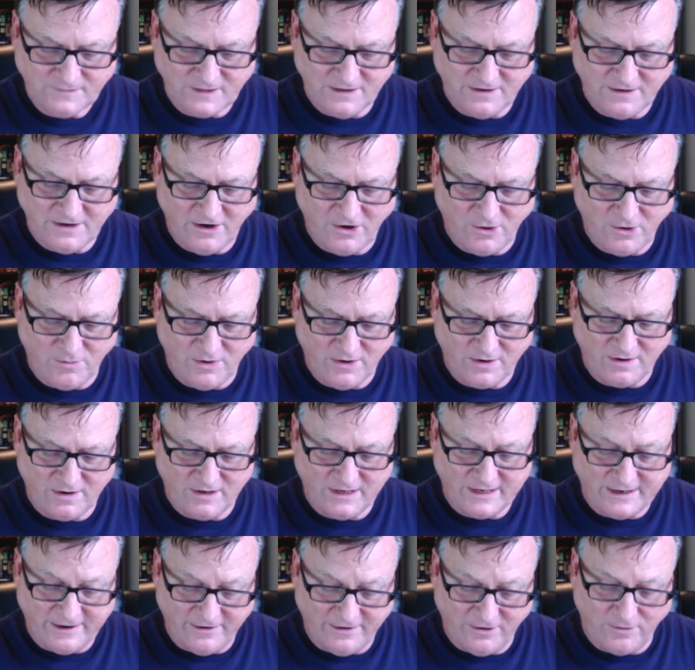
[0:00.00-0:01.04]

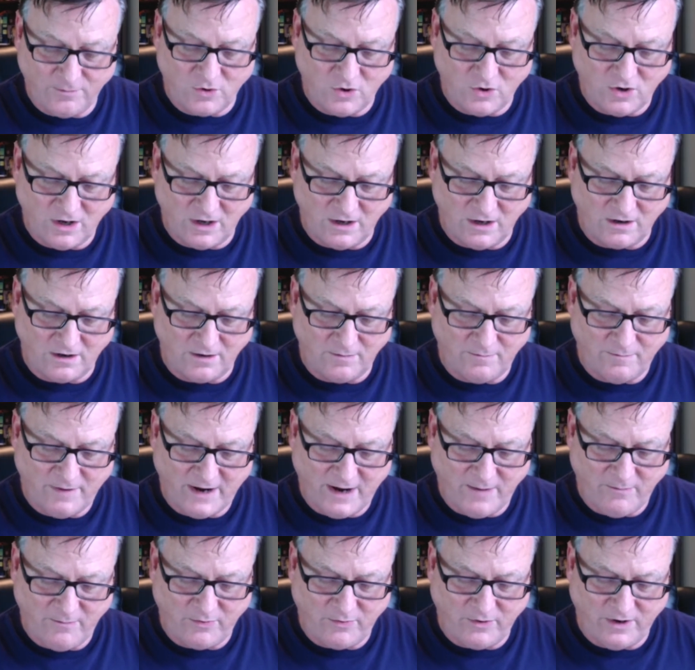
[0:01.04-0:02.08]
caramel color,
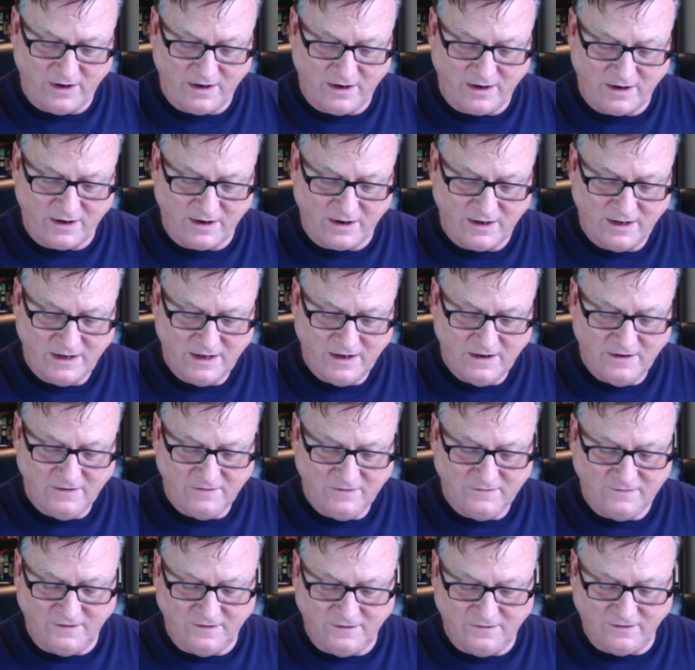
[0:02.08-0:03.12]
paprika,
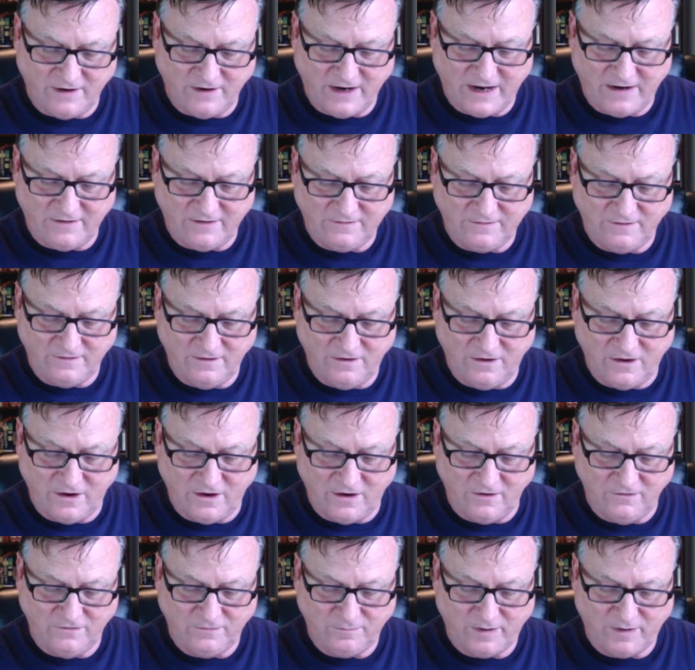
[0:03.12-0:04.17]
citric acid,
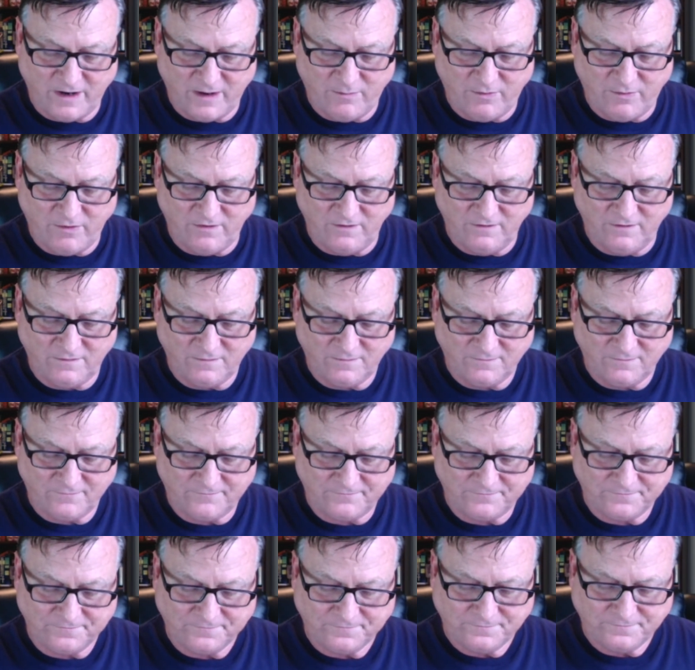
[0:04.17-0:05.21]
ghost peppers,
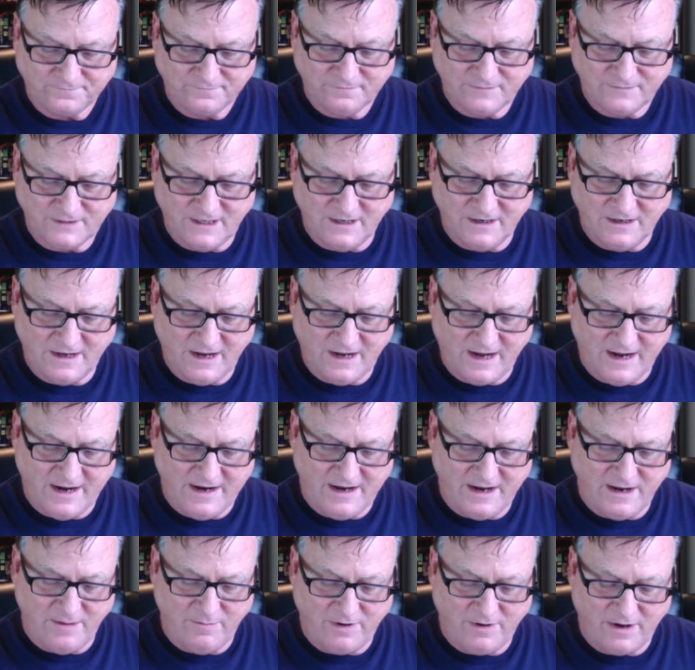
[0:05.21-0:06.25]

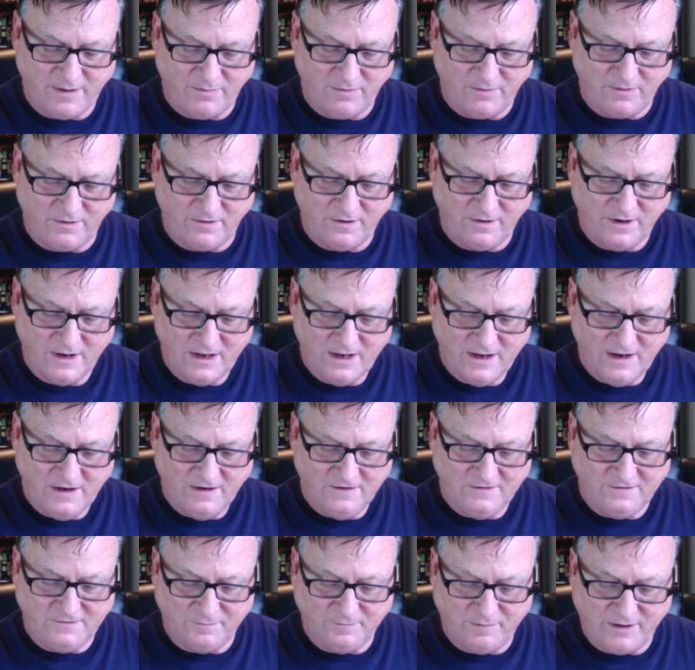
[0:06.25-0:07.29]
cayenne pepper,
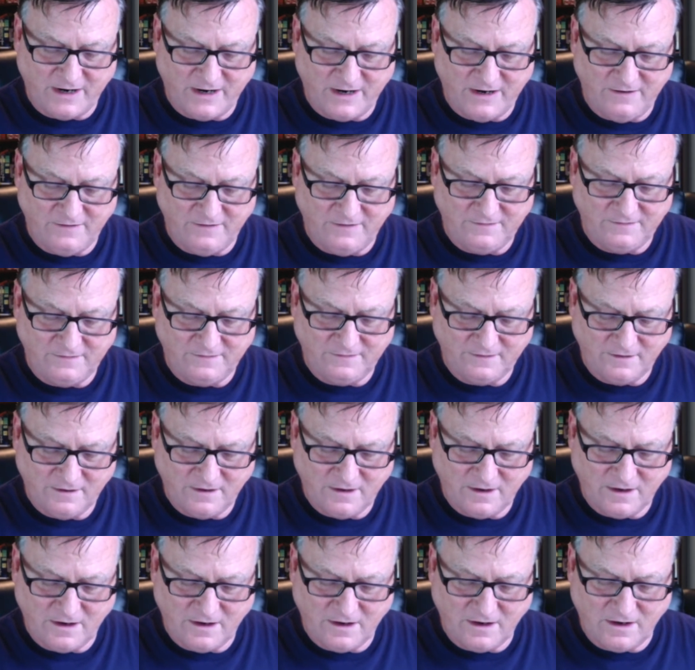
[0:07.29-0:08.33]
spice,
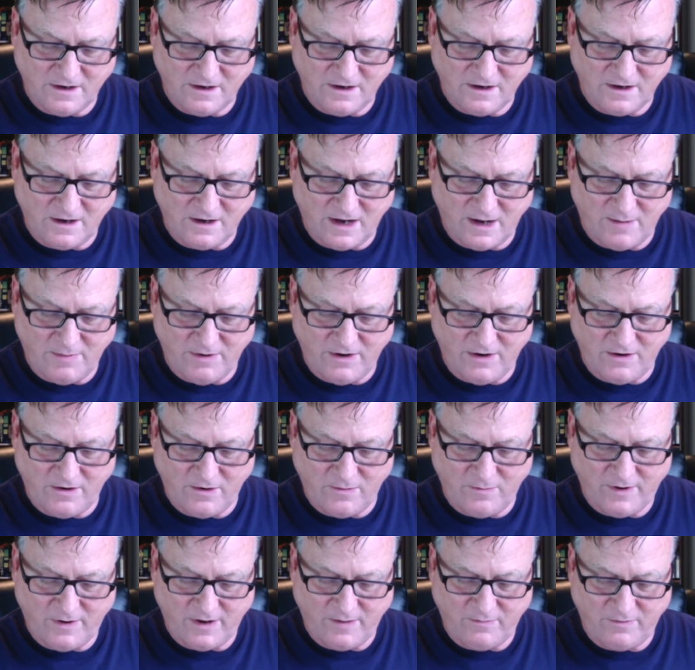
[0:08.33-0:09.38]

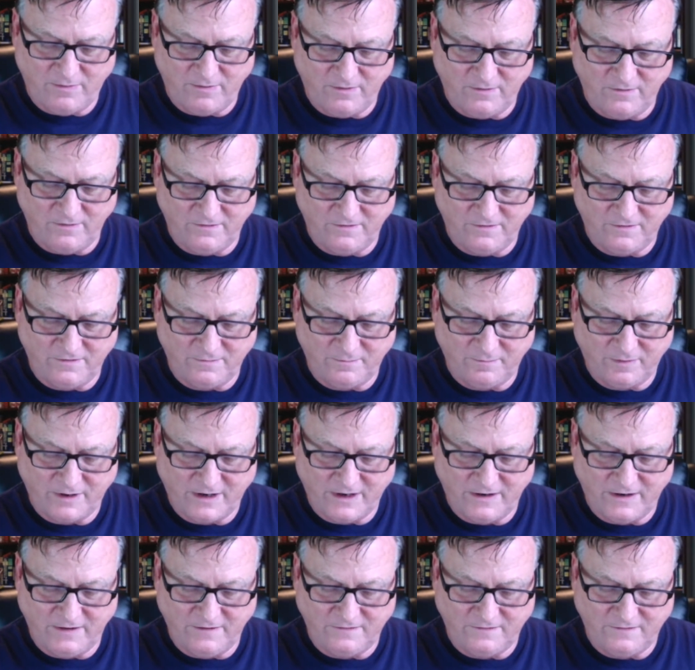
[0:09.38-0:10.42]
habanero pepper,
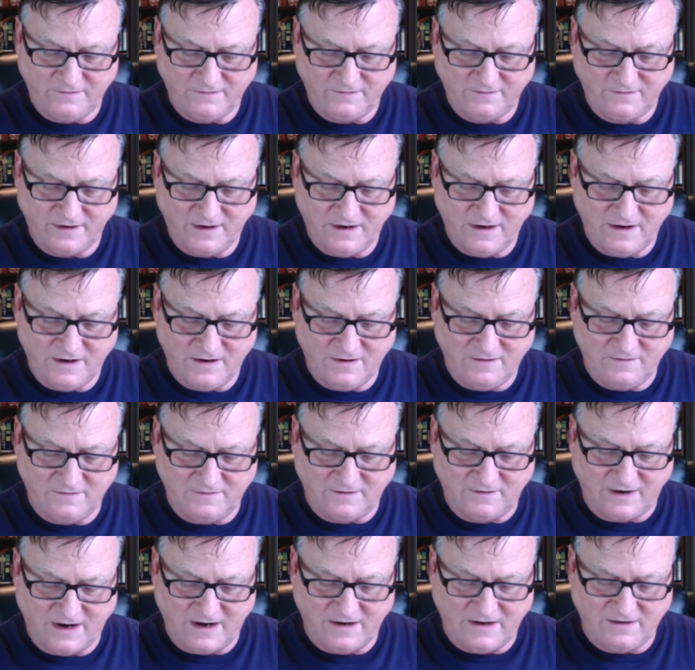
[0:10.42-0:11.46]
spice, and
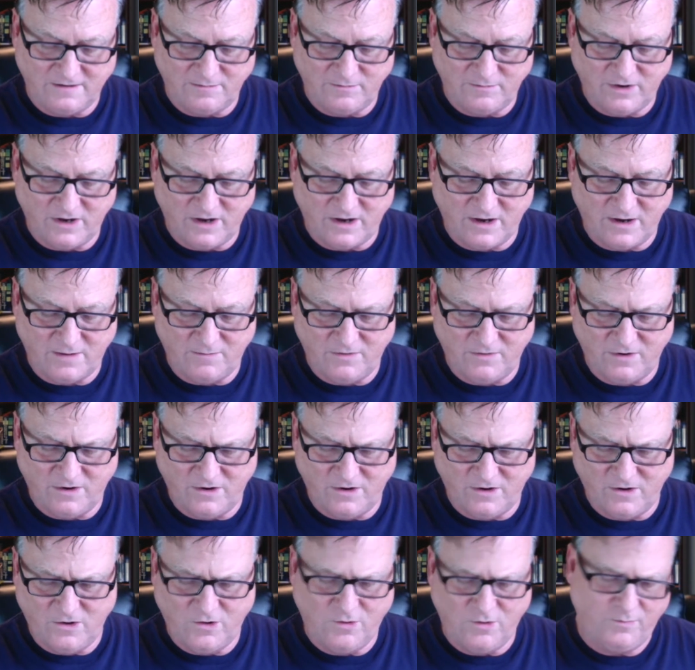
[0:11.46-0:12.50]
xanthan gum.
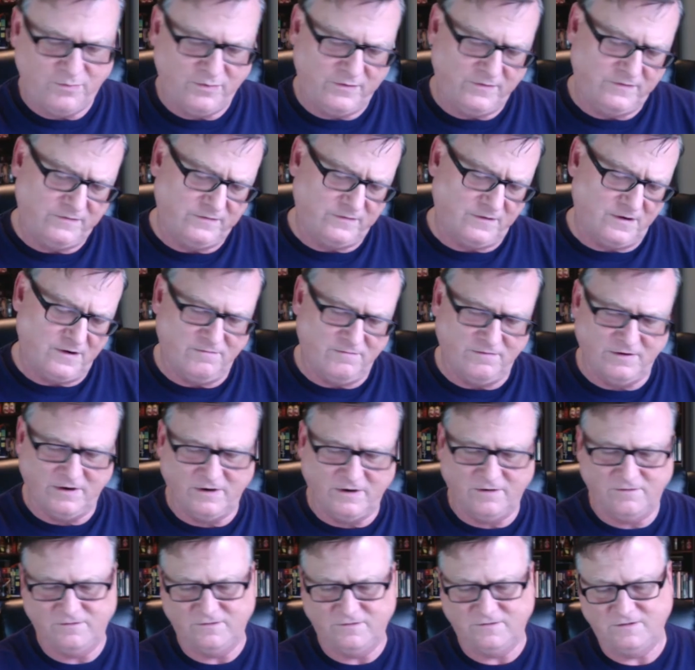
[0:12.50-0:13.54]
No
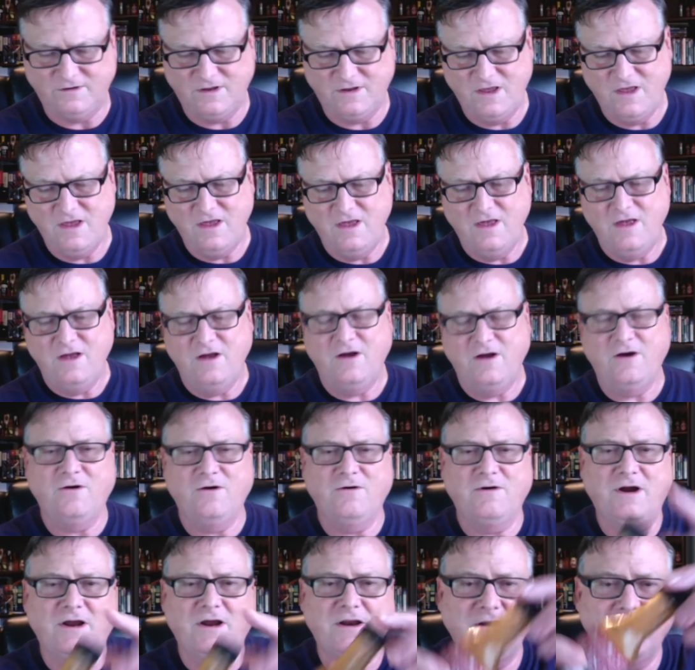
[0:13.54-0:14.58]
preservatives. All
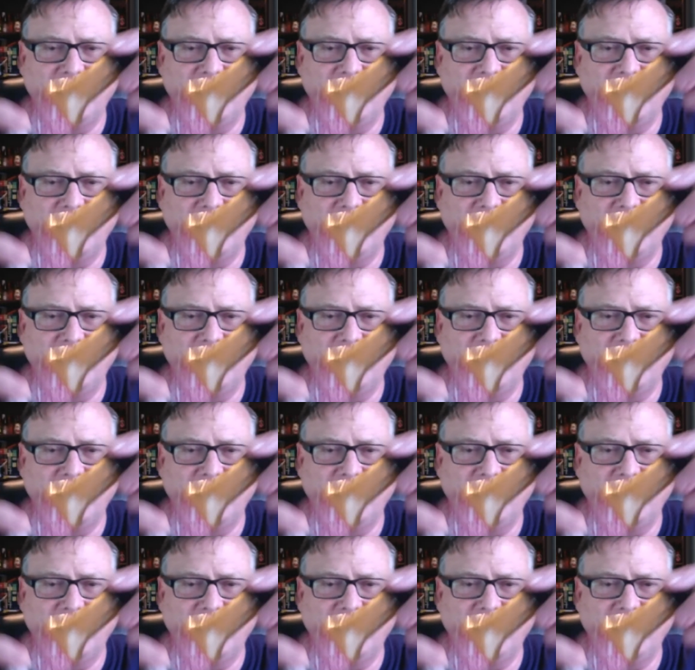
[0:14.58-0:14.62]
right,